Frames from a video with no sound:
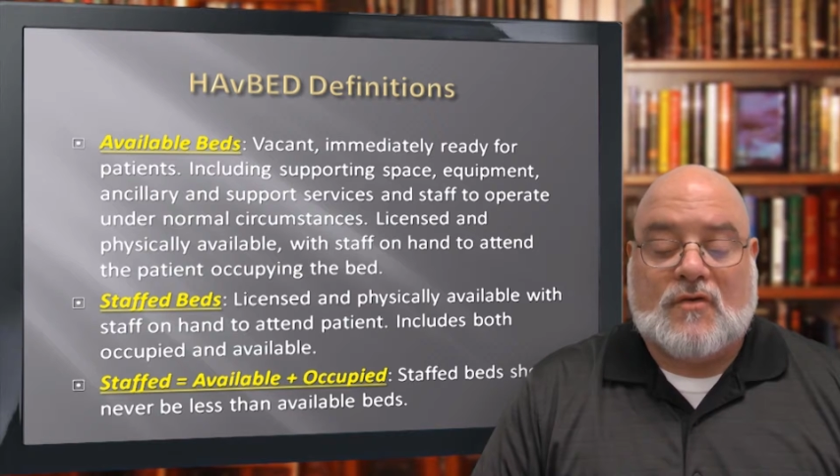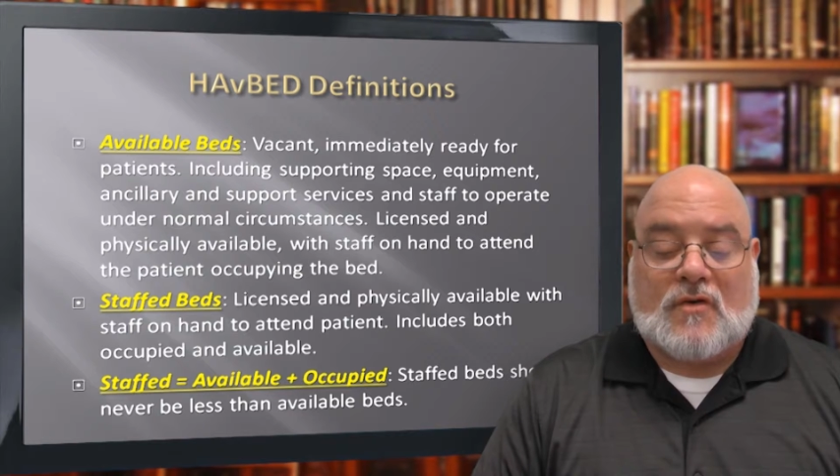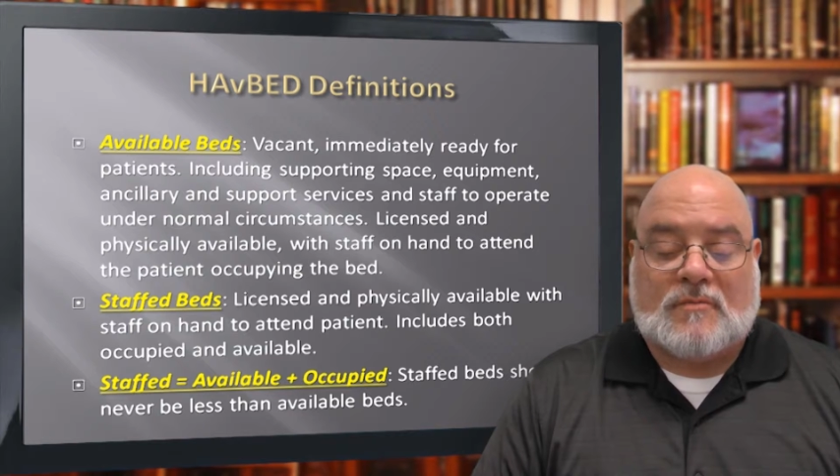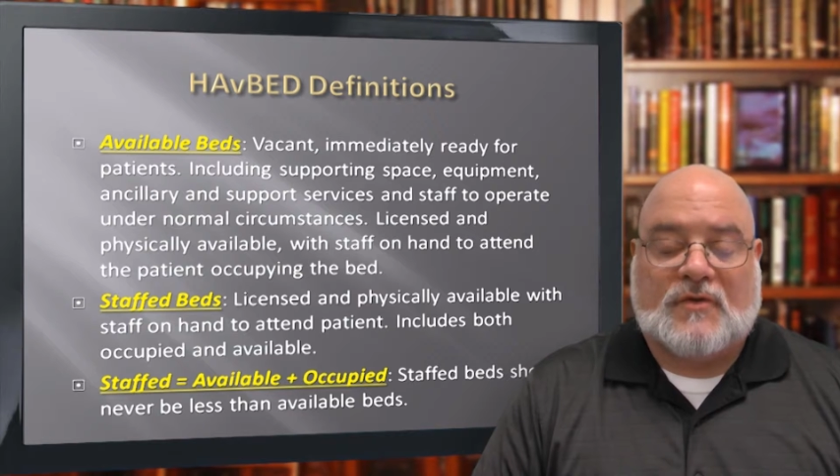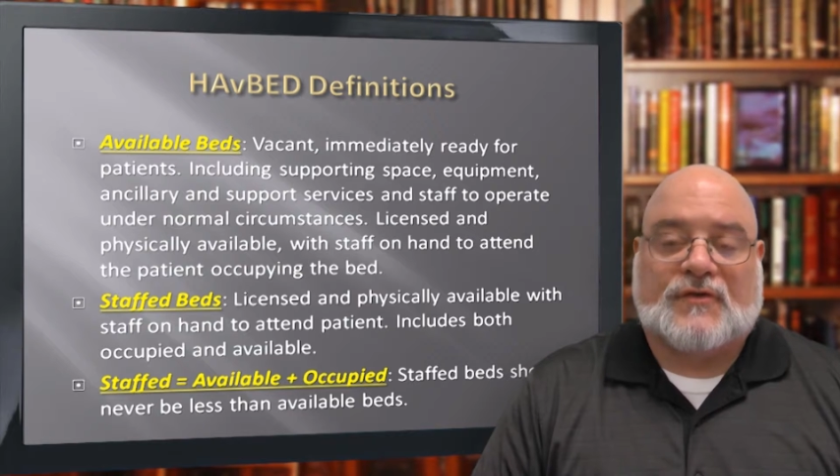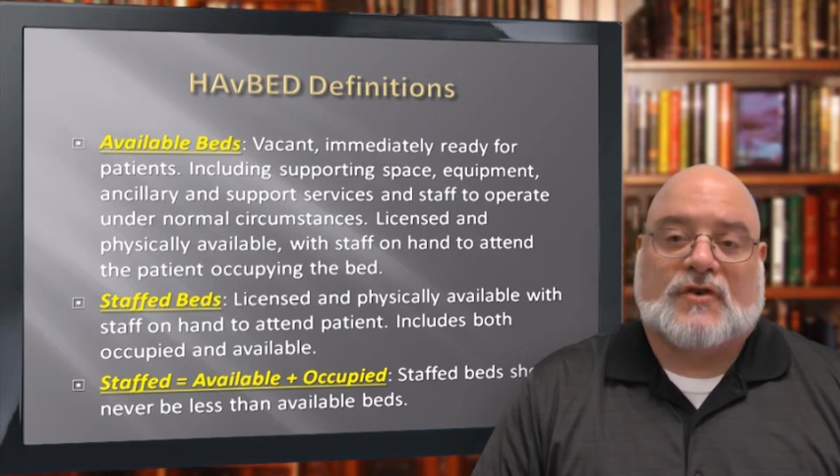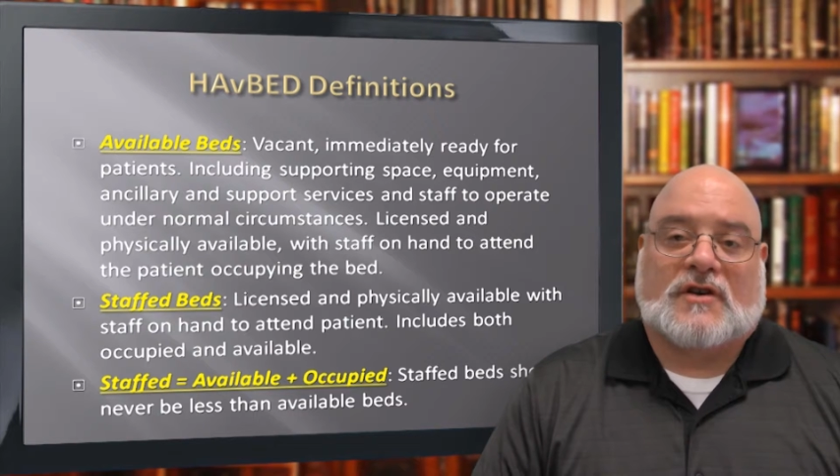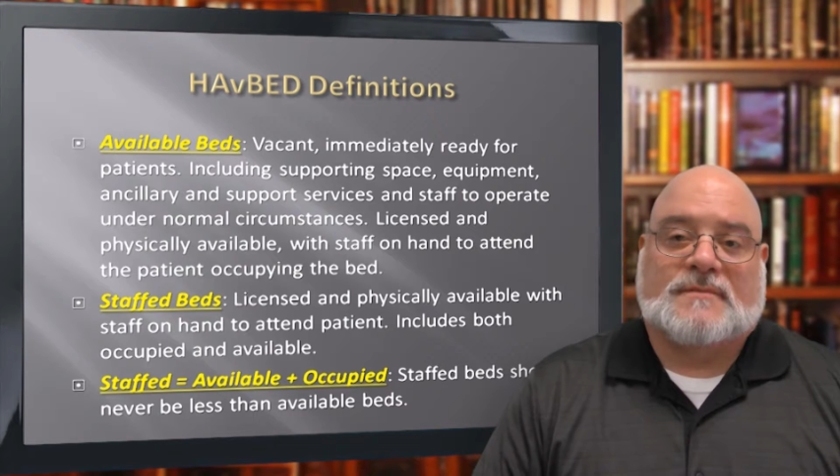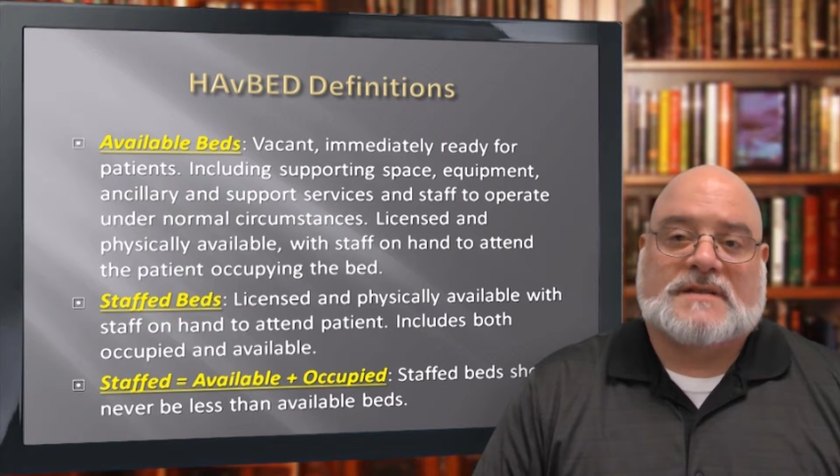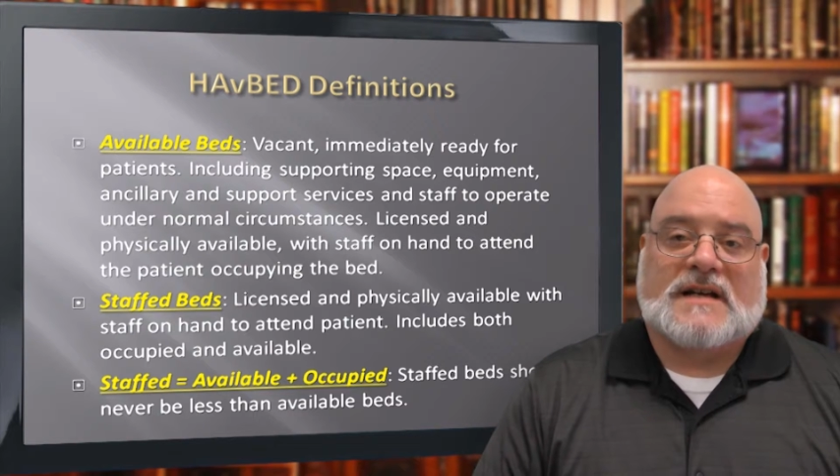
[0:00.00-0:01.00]
normal
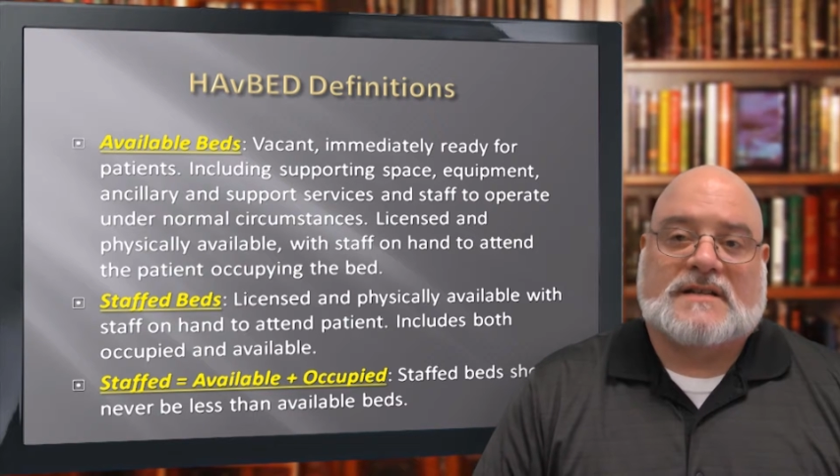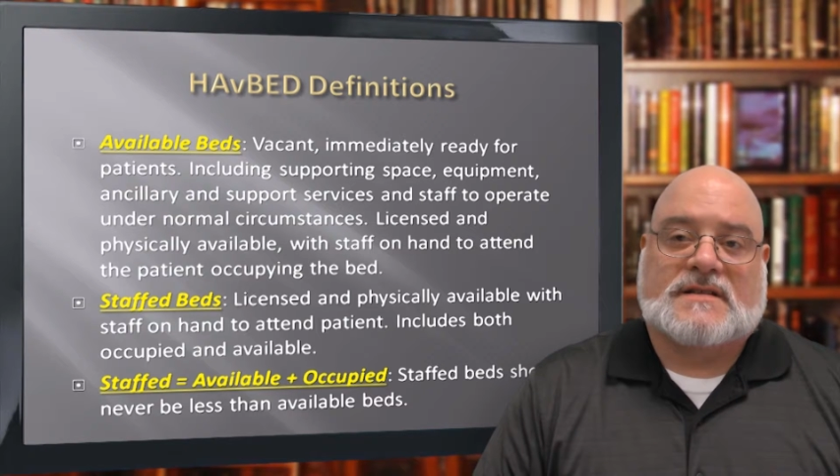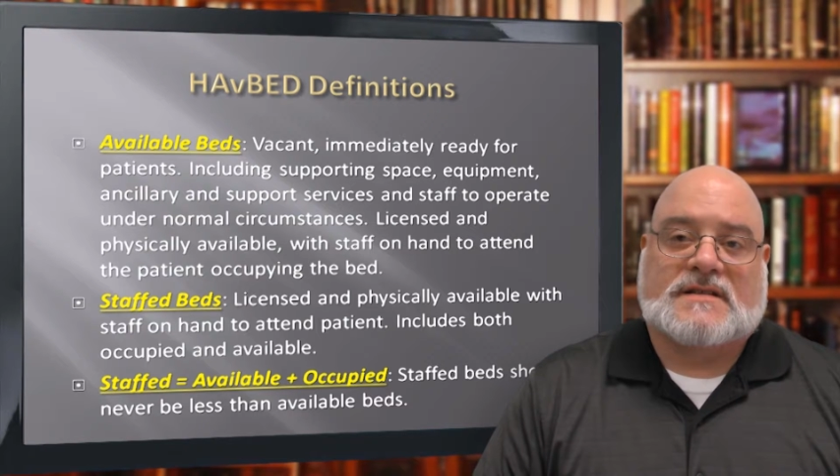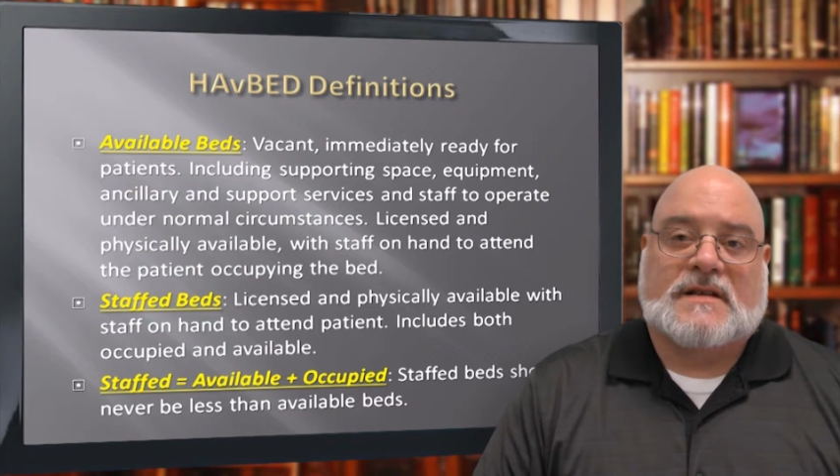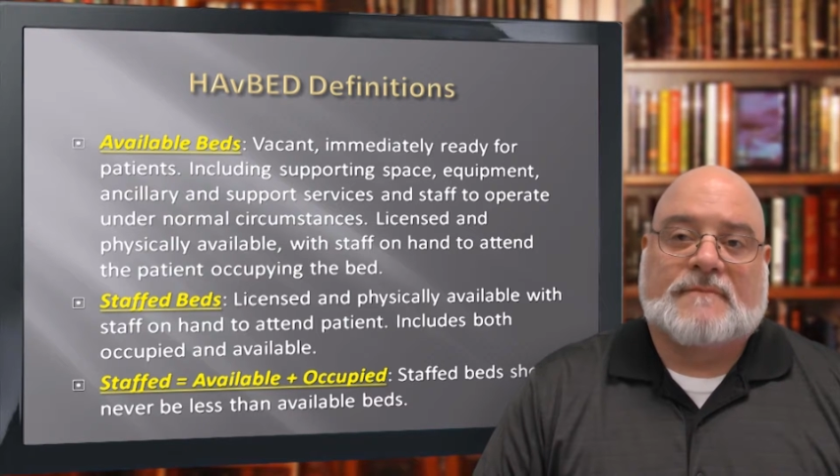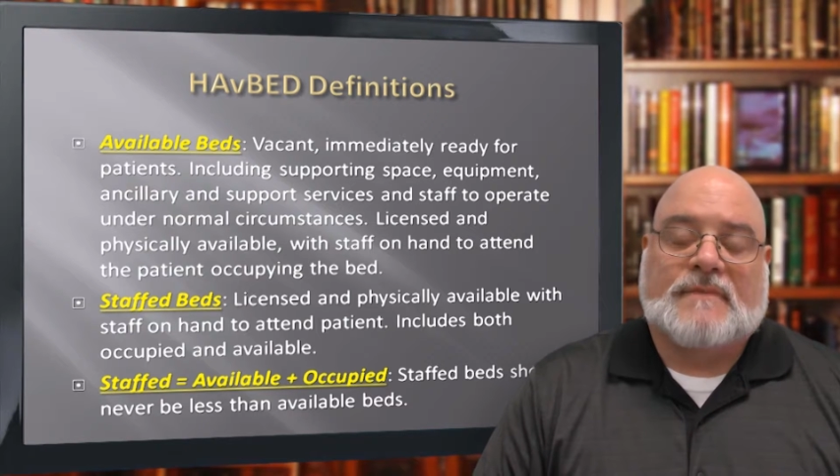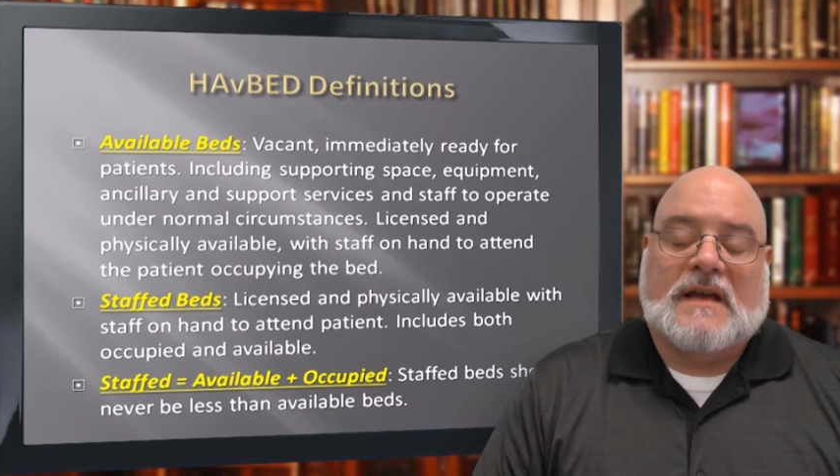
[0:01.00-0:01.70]
circumstances,